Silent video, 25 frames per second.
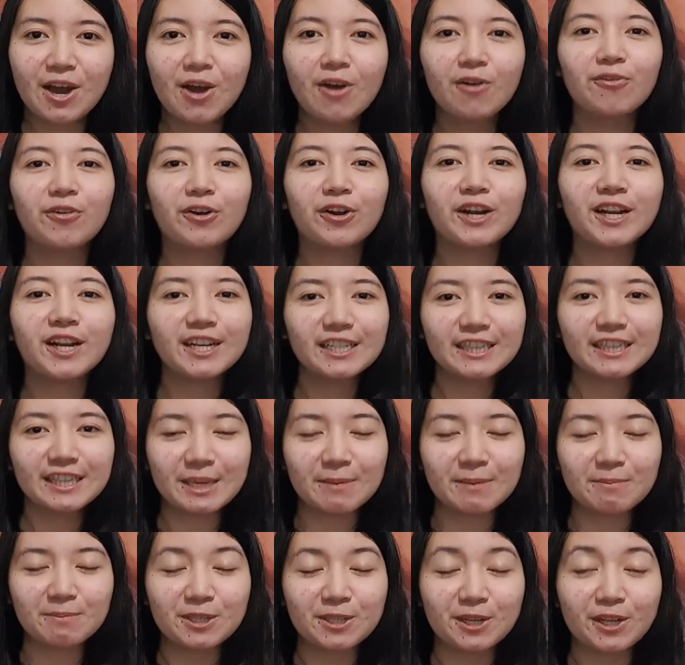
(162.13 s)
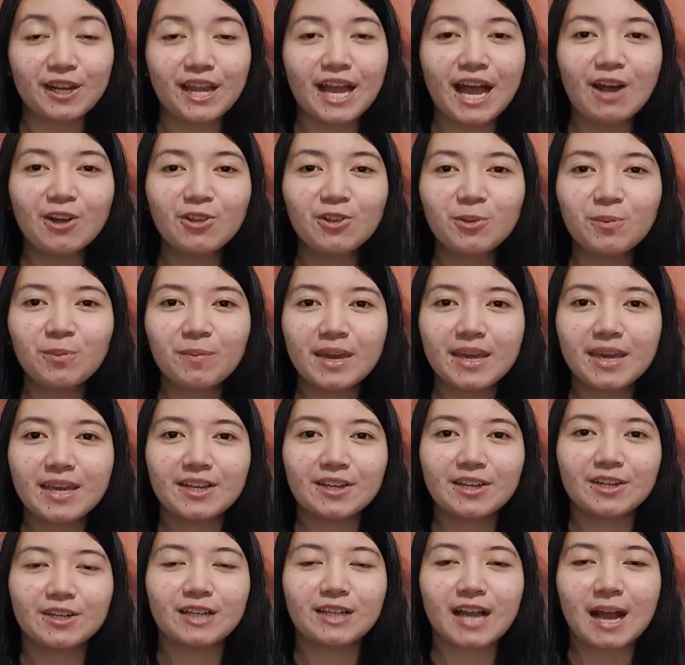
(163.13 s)
for her tips on how to make
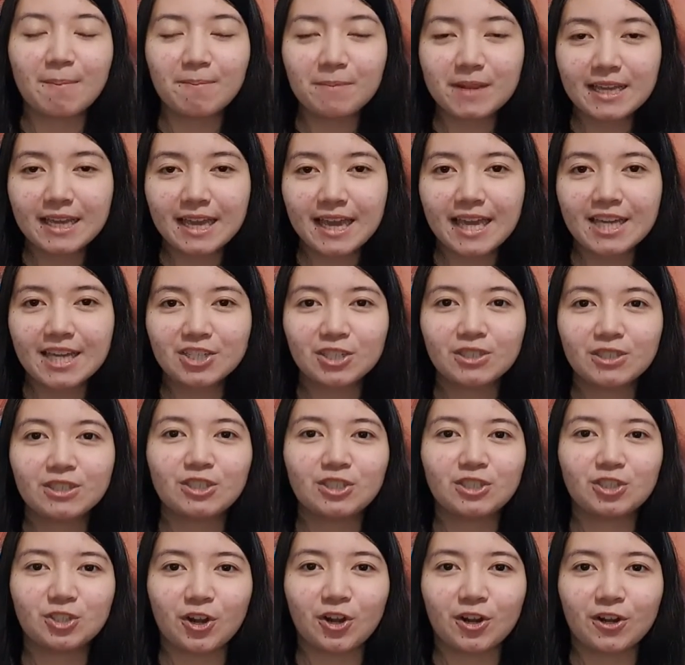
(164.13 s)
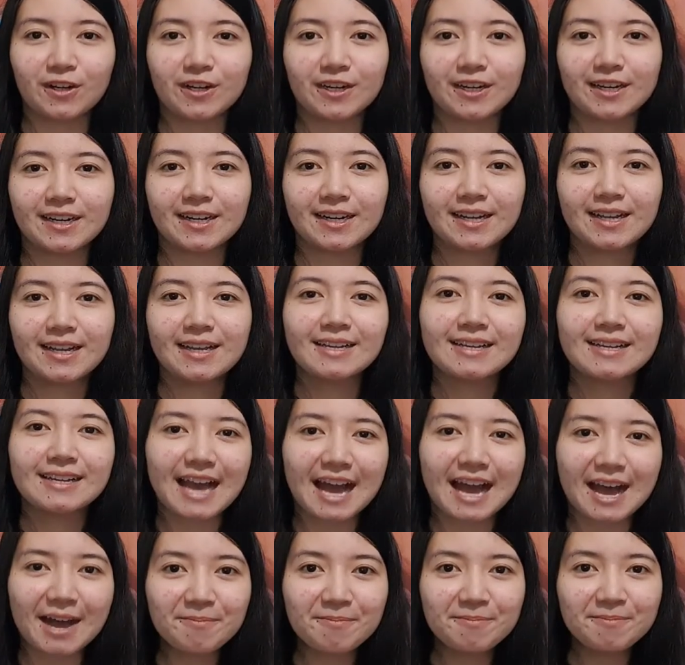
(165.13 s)
your application stronger.
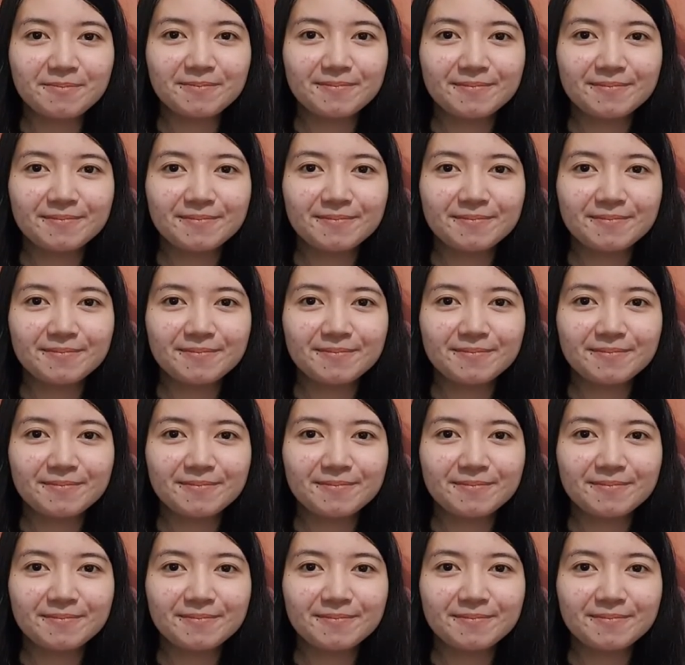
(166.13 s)
Gab?